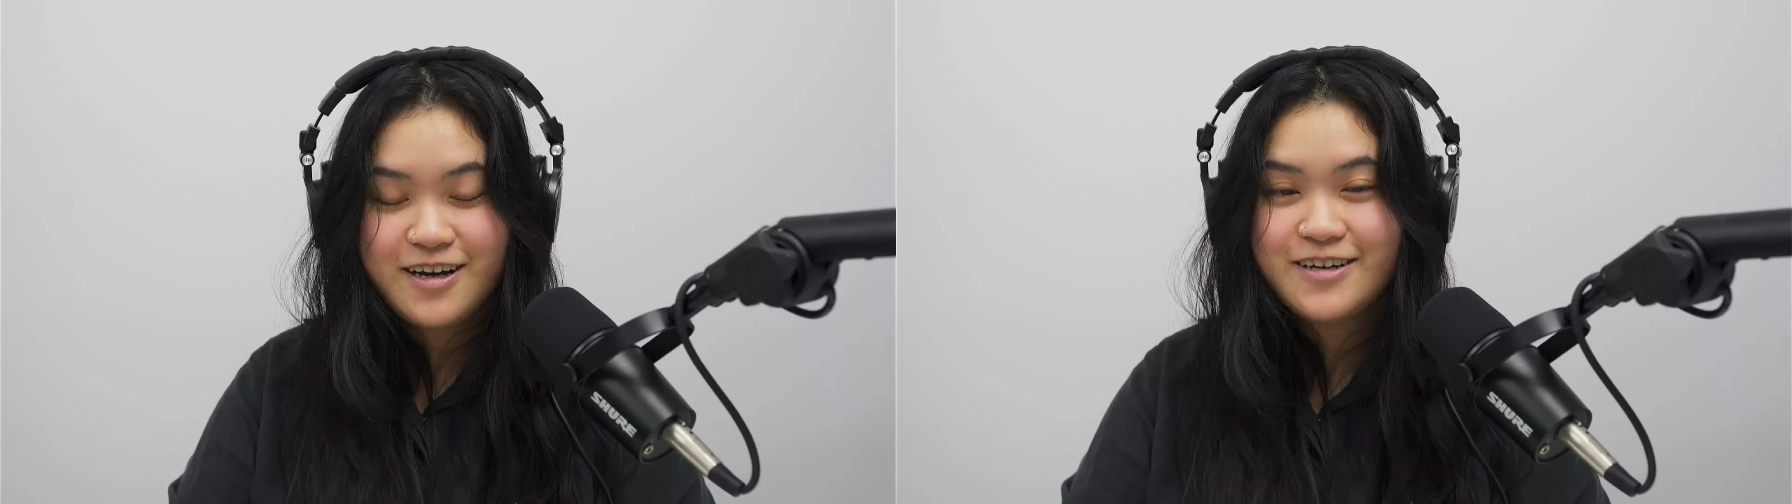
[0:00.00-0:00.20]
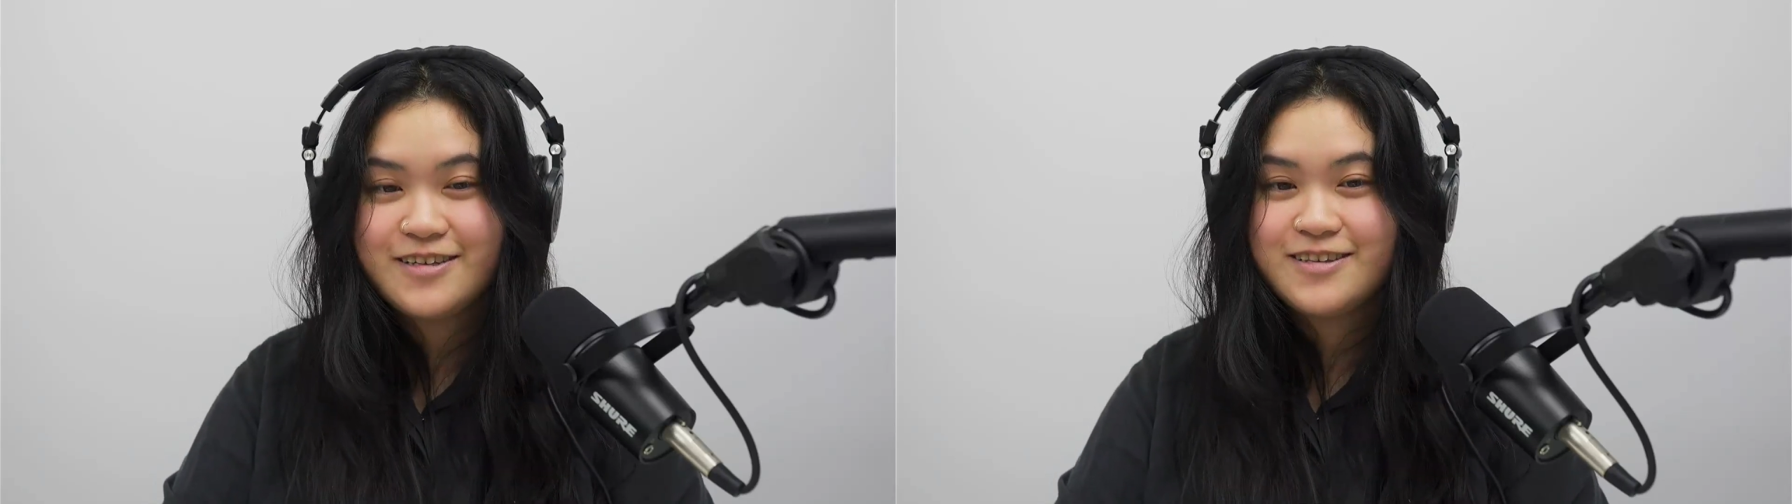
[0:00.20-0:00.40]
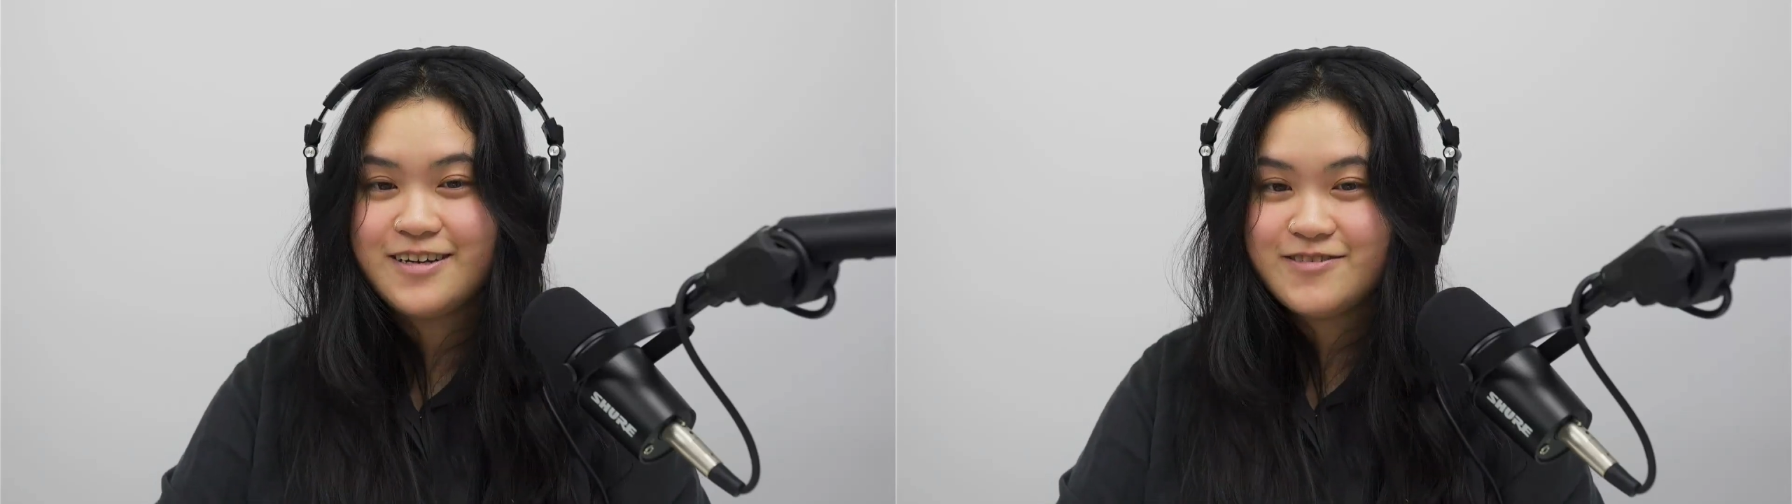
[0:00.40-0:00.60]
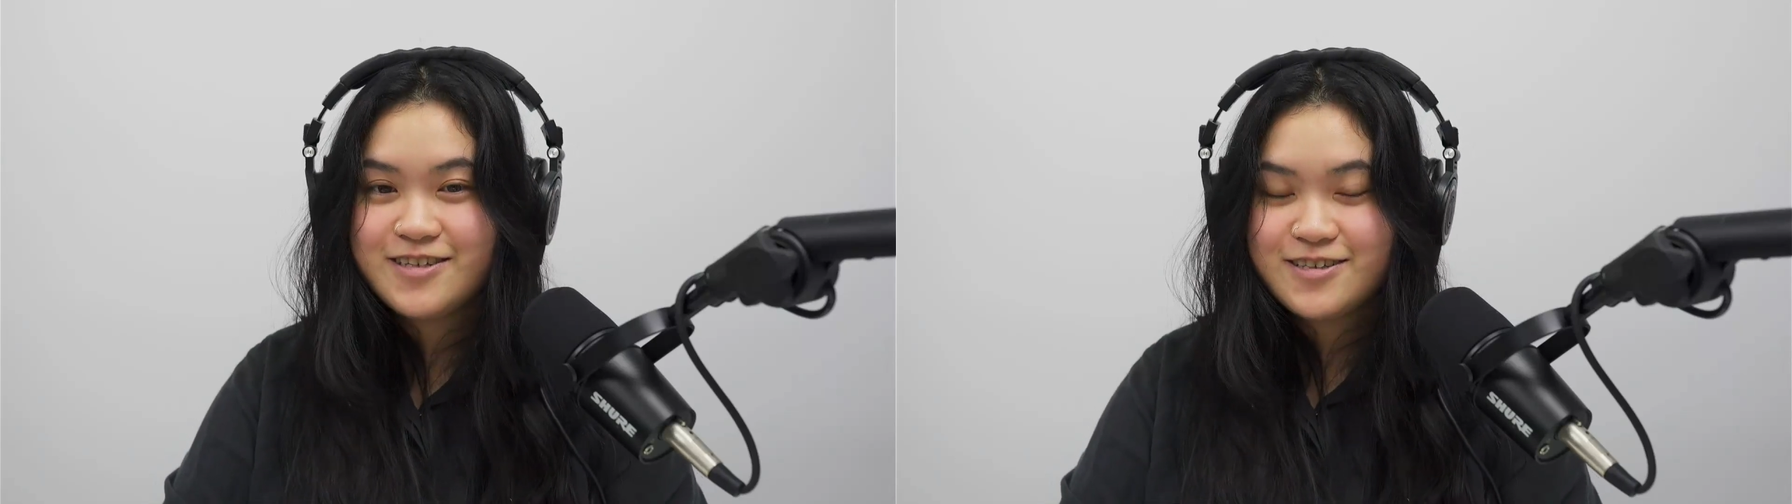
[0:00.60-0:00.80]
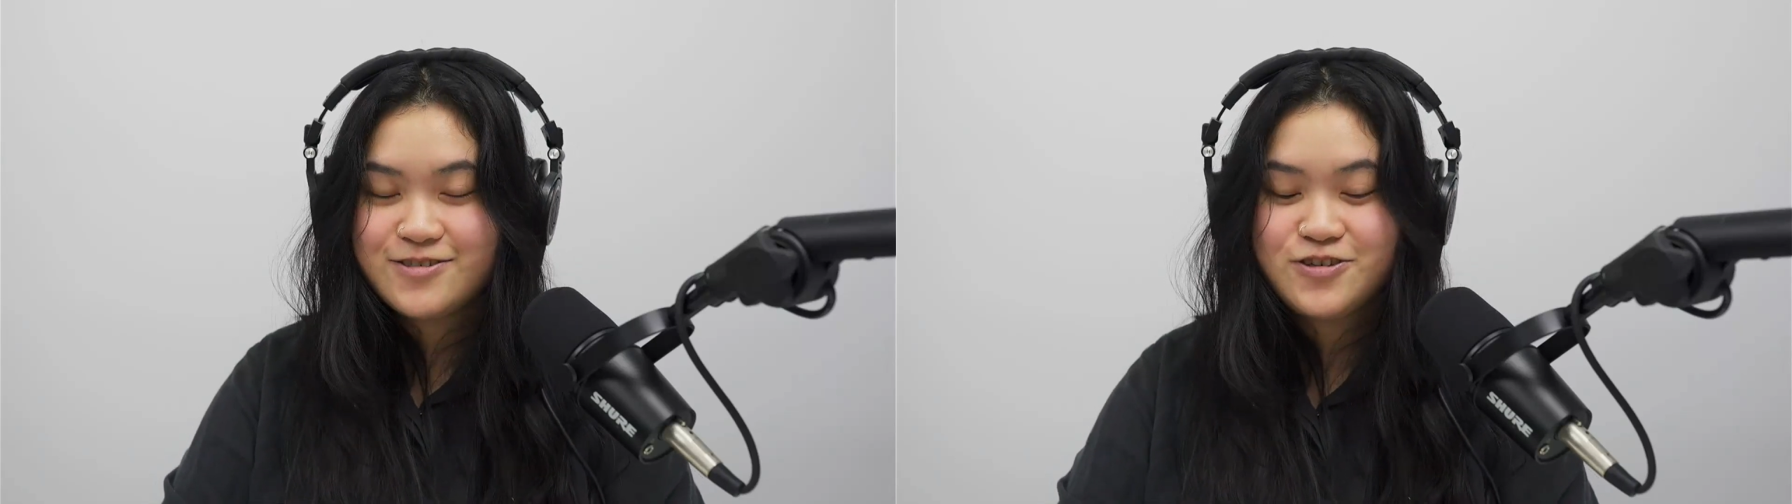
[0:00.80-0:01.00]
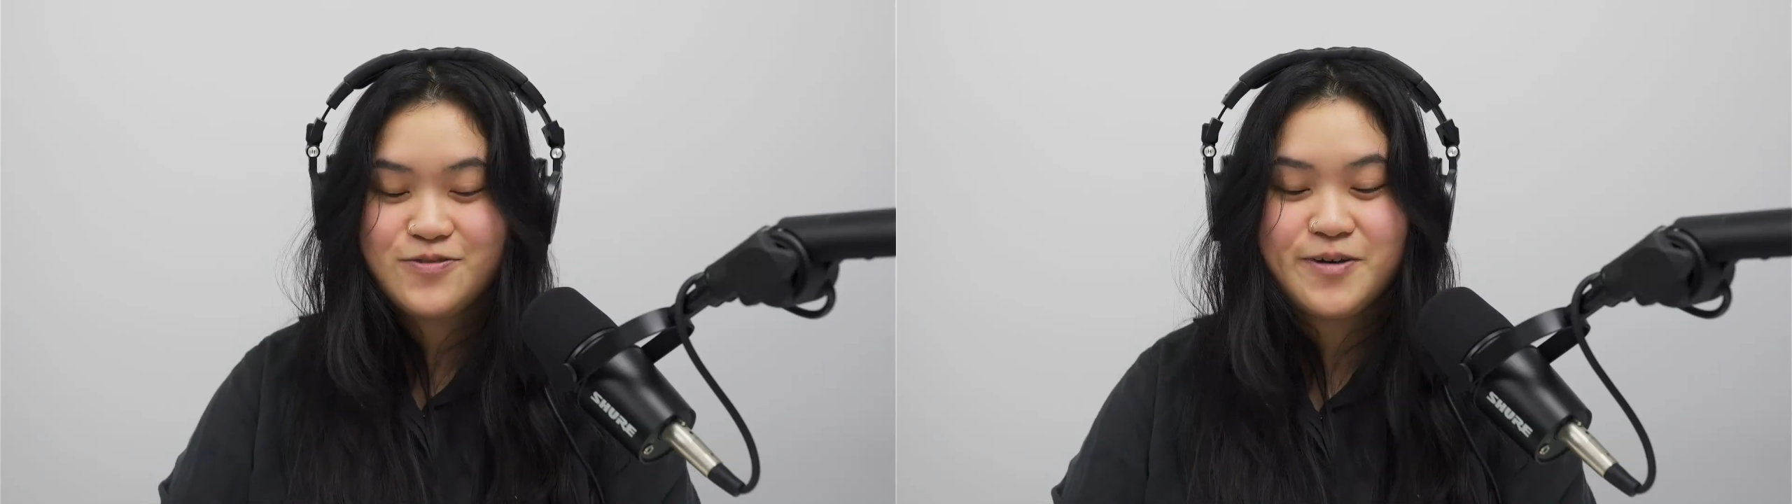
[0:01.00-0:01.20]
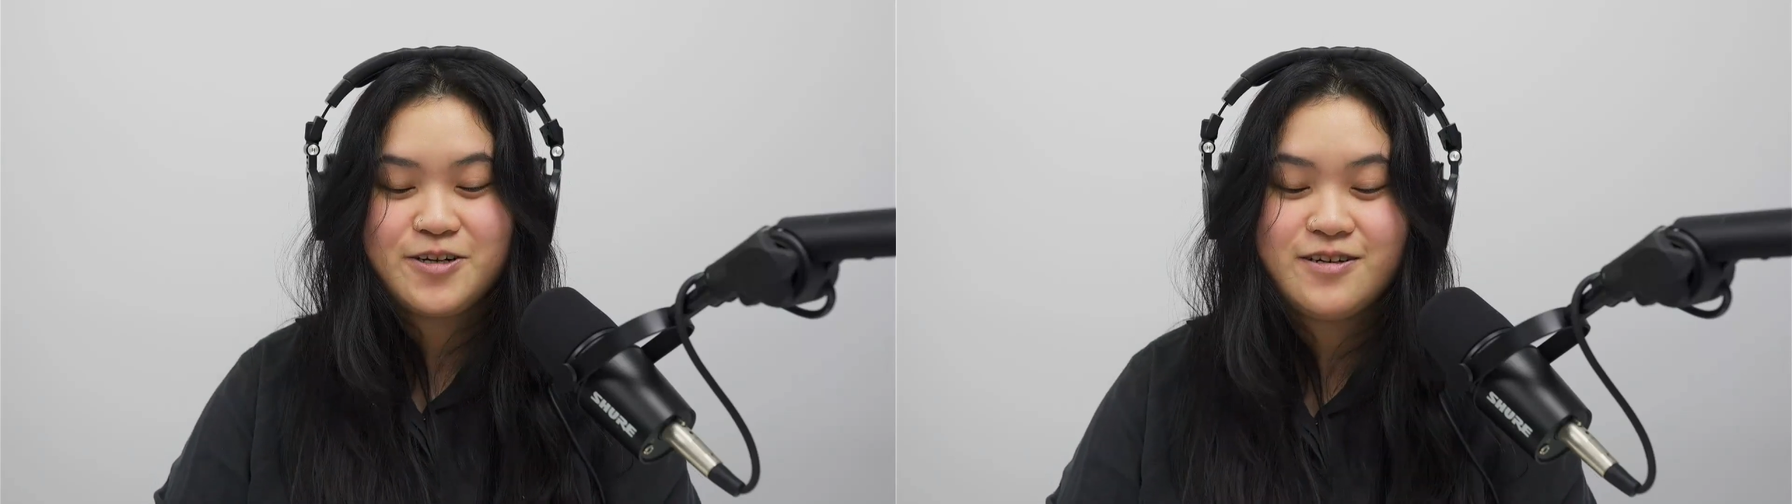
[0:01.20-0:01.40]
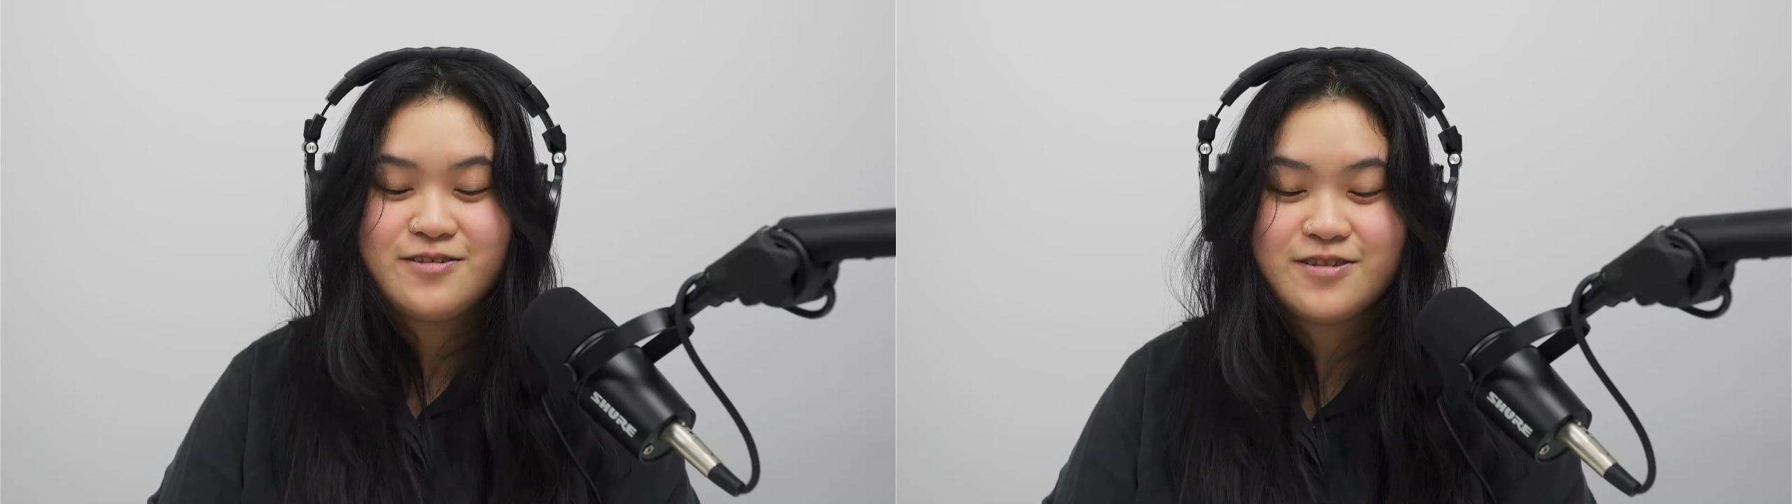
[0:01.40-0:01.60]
I love to get to know you better.